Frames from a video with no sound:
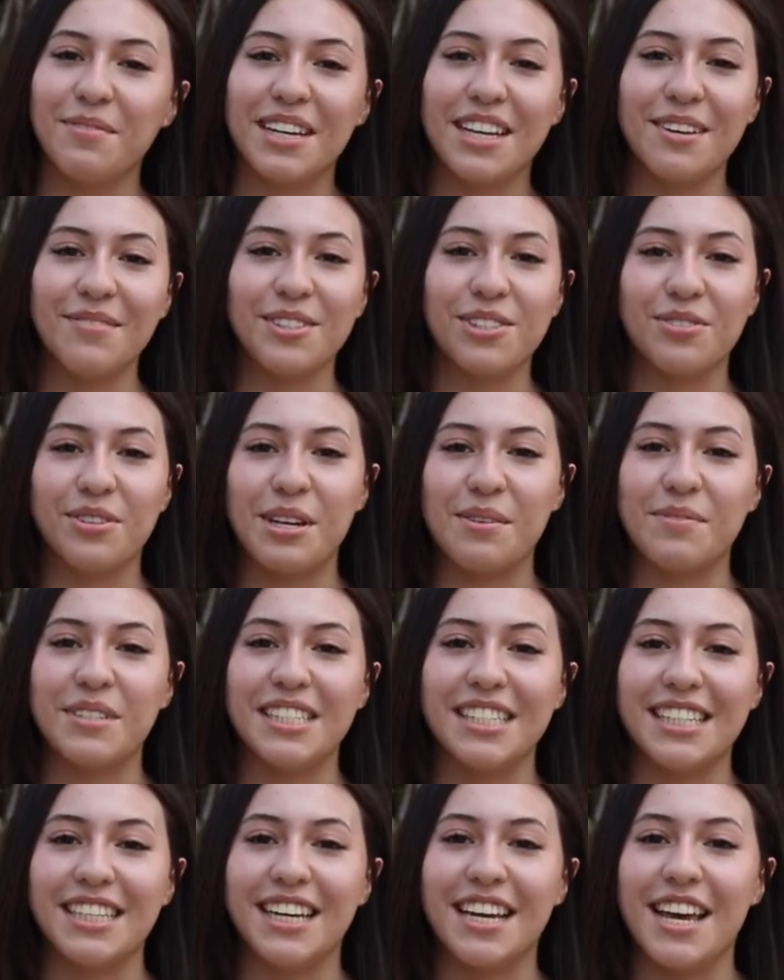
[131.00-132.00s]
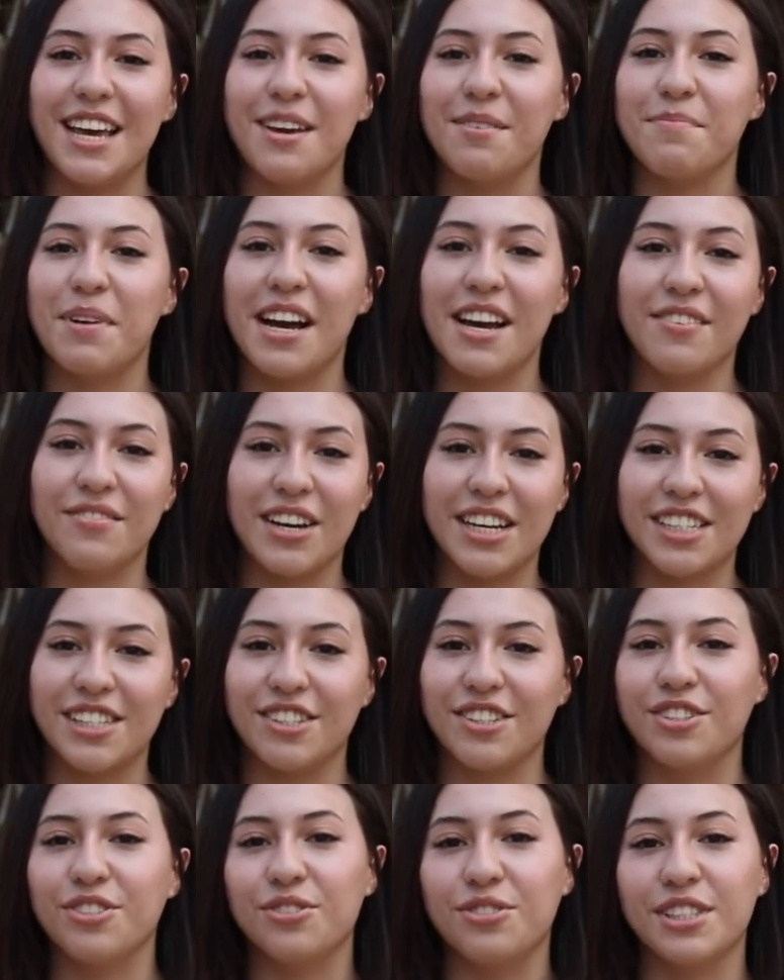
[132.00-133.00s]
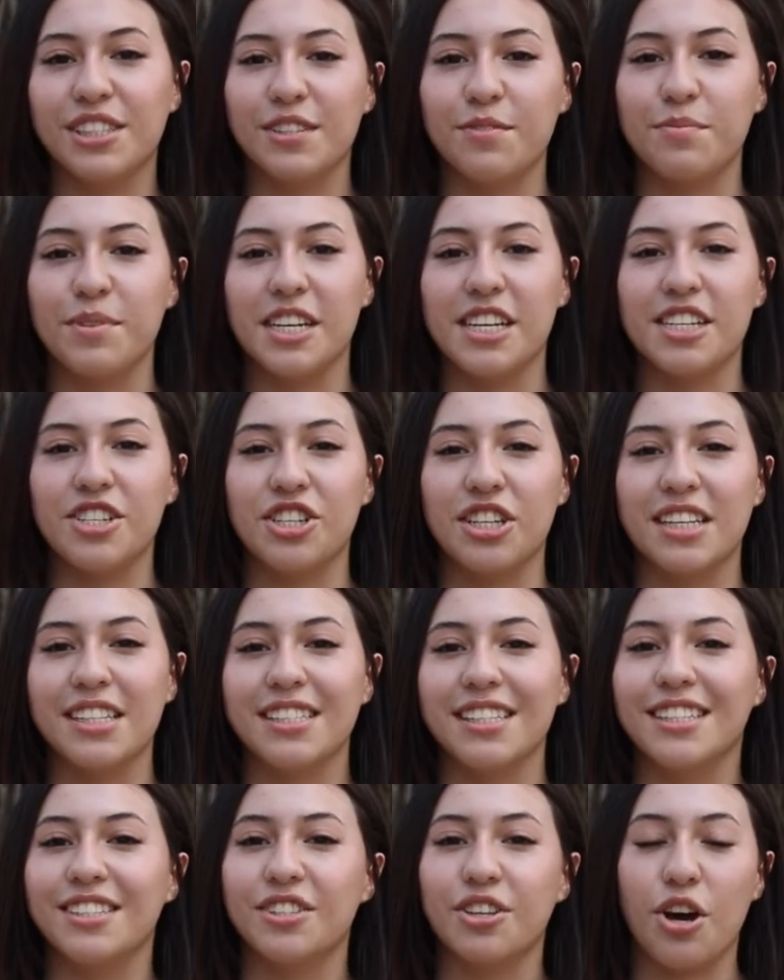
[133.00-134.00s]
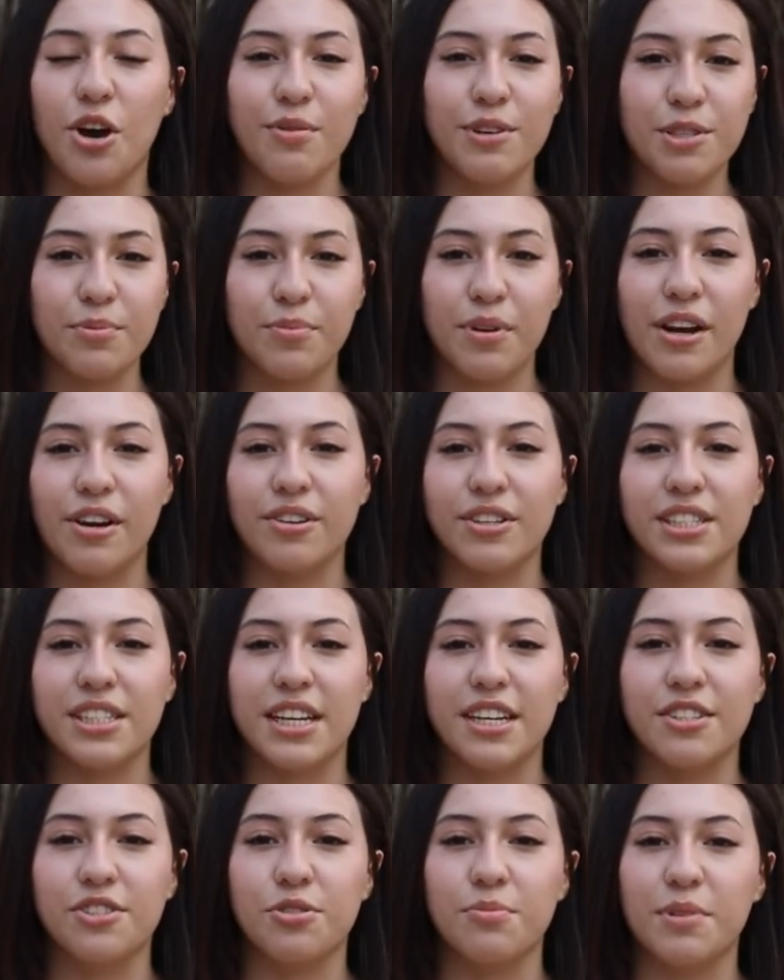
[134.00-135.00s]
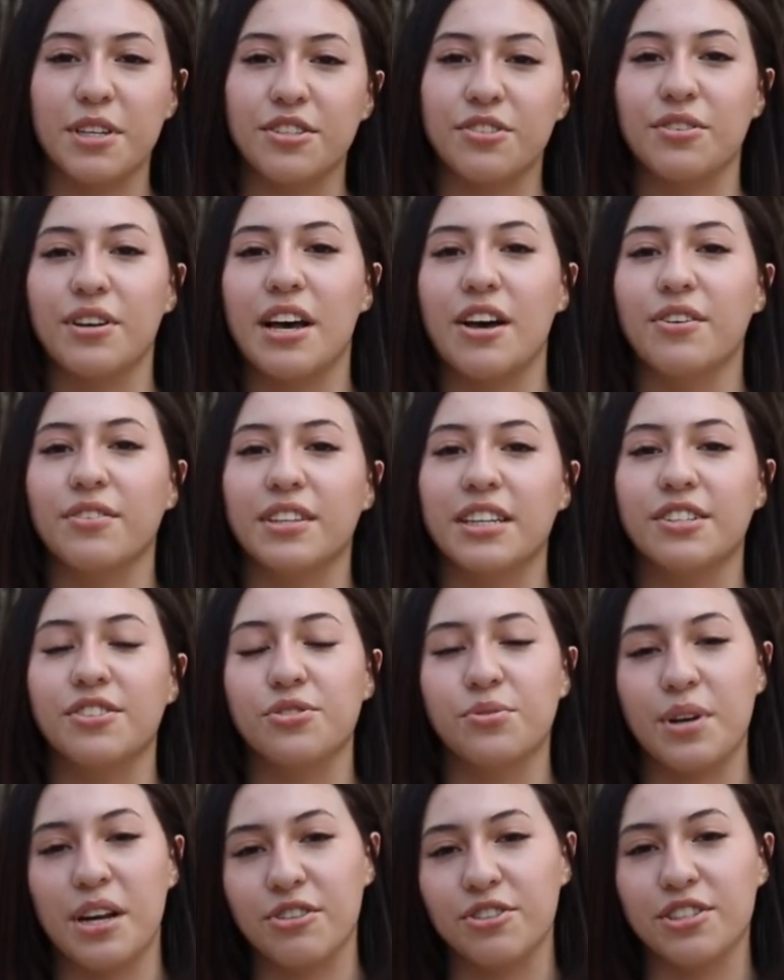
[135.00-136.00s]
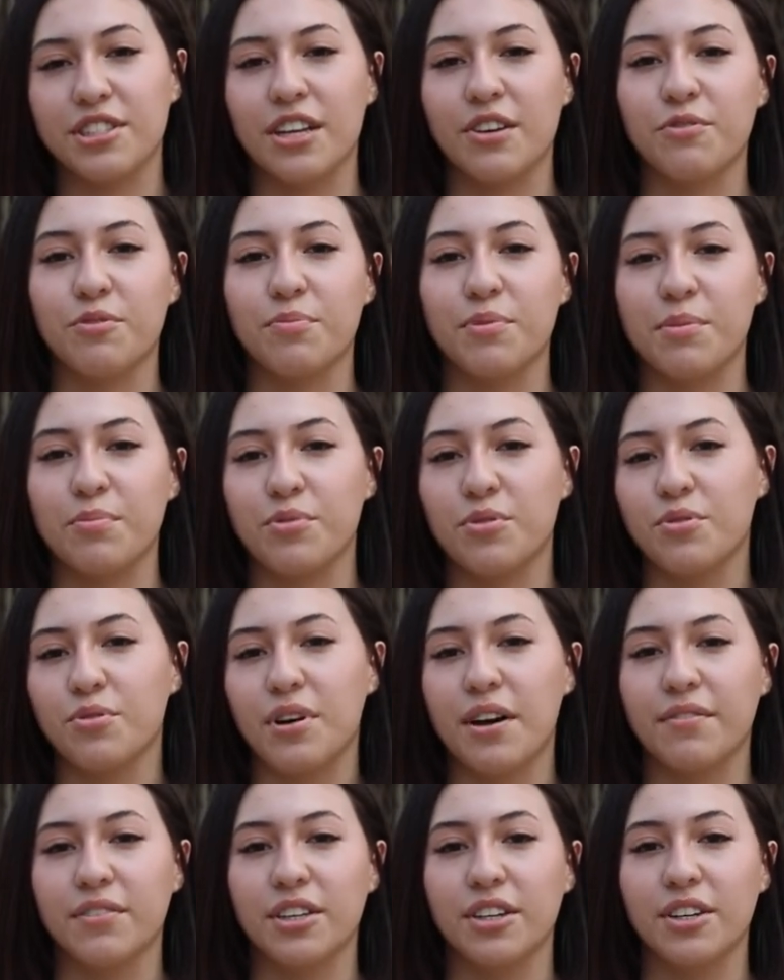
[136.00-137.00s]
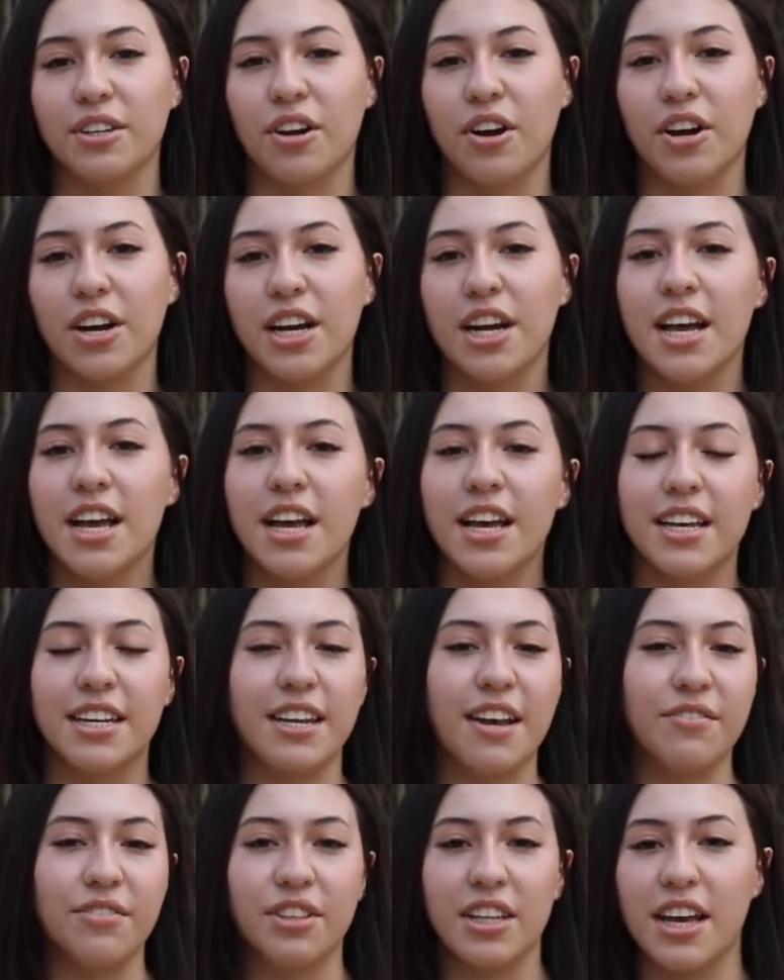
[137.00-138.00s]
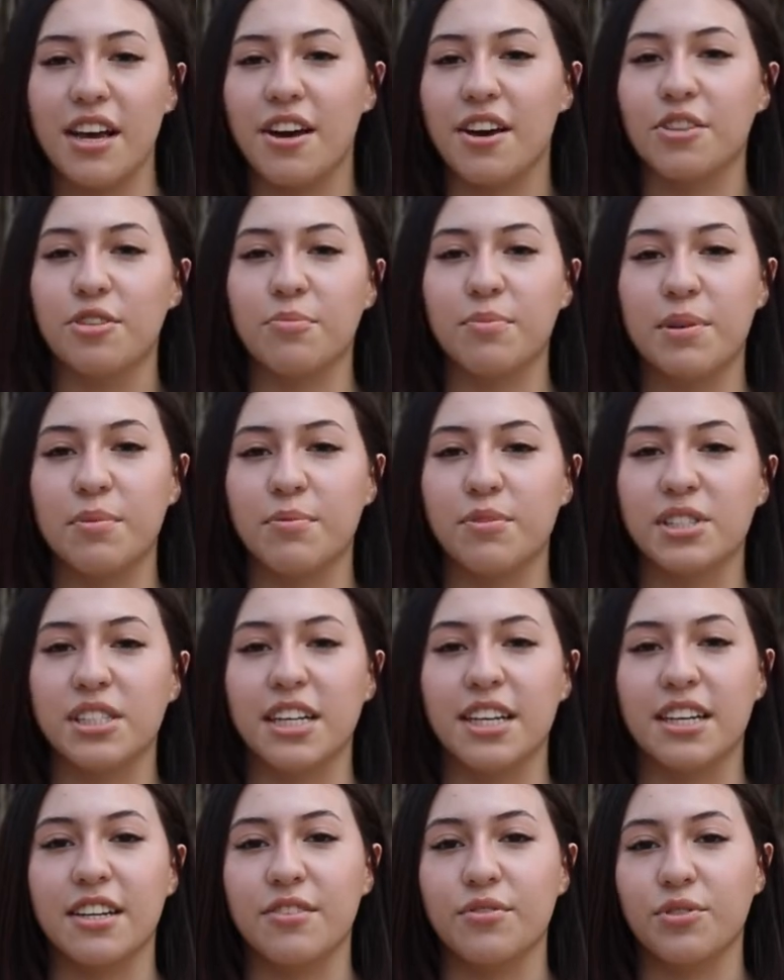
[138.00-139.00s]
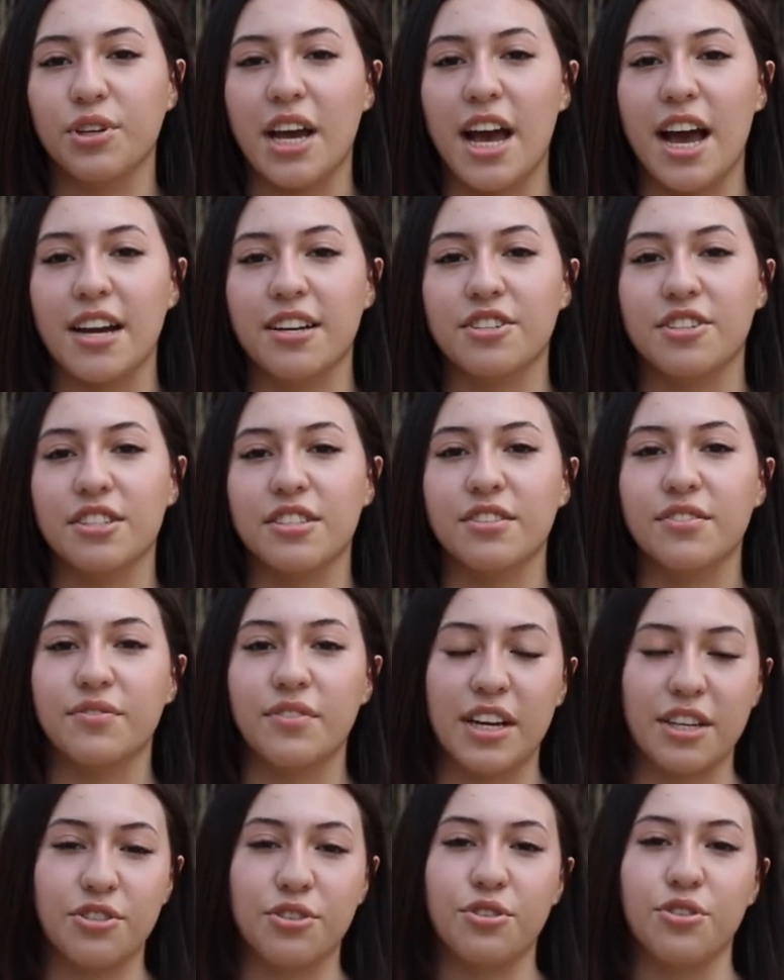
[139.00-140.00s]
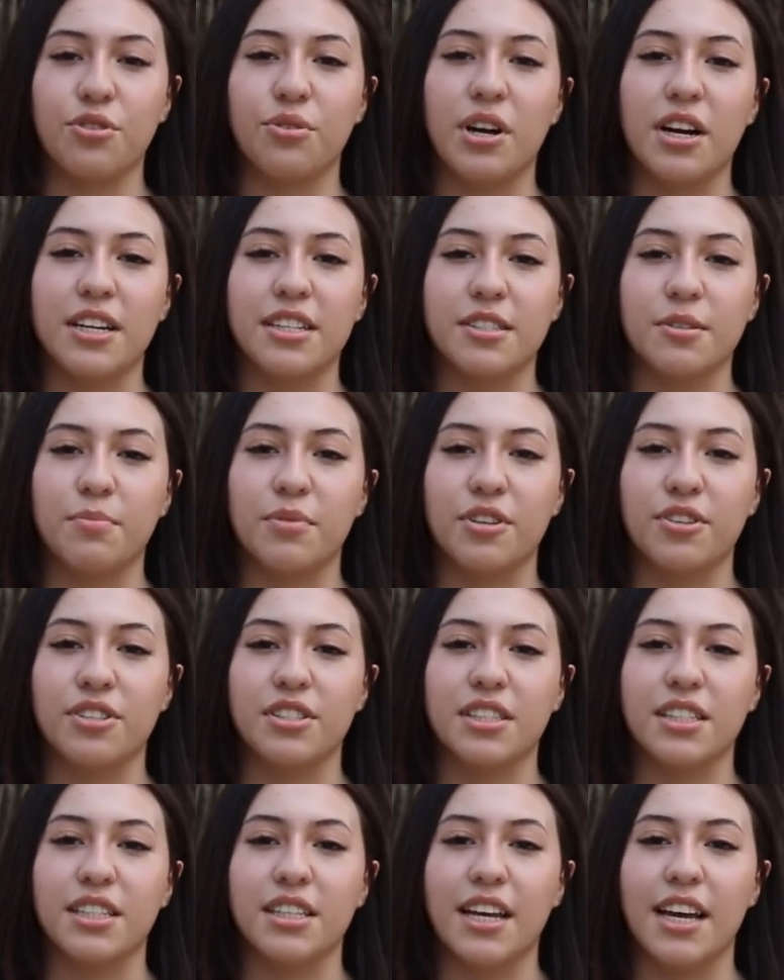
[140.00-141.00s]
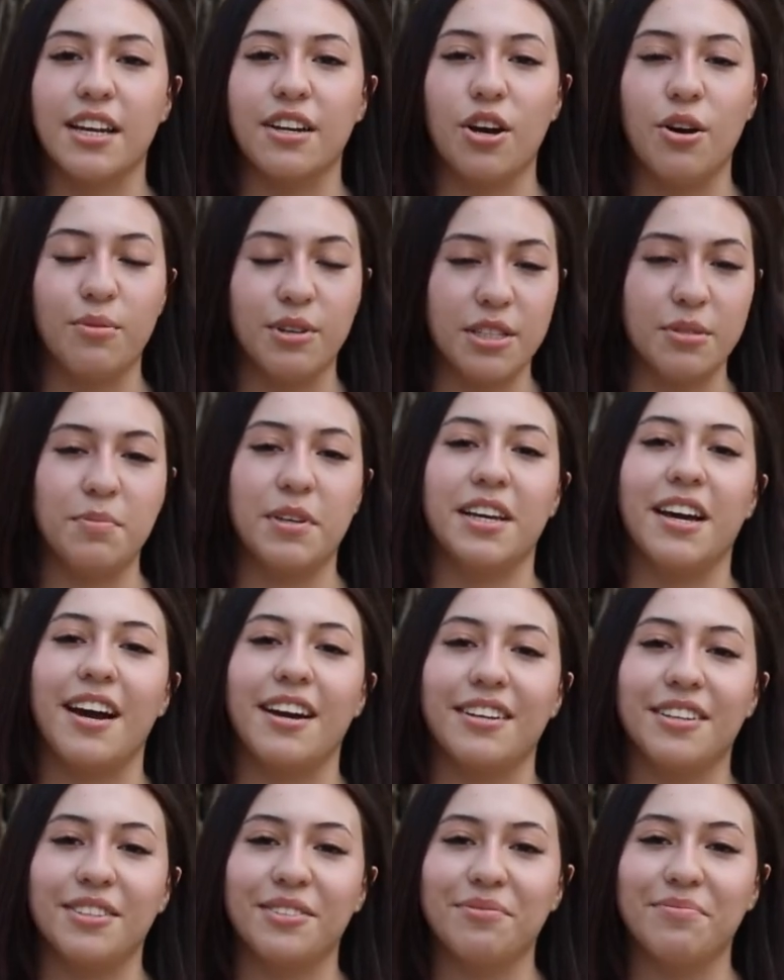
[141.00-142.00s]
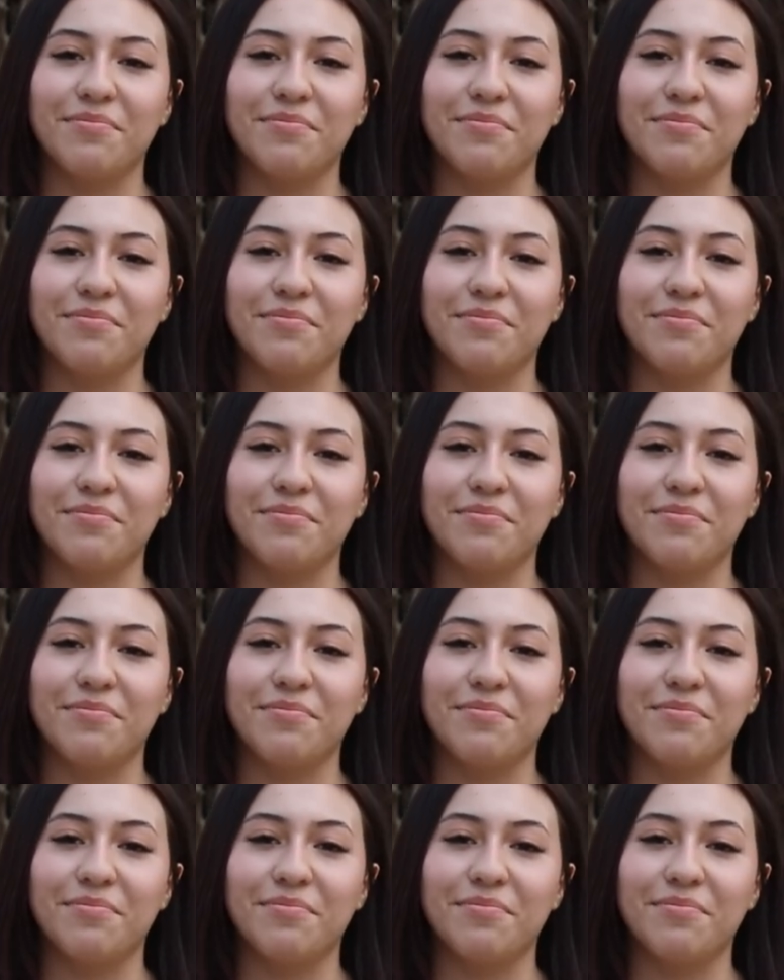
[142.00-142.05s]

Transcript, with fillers: My name is Sari Medina and my advice to students of BHS is to always prioritize your mental health and surround yourself with people who have a good heart. Never let other people's negative reactions affect who you are as a person and always be kind.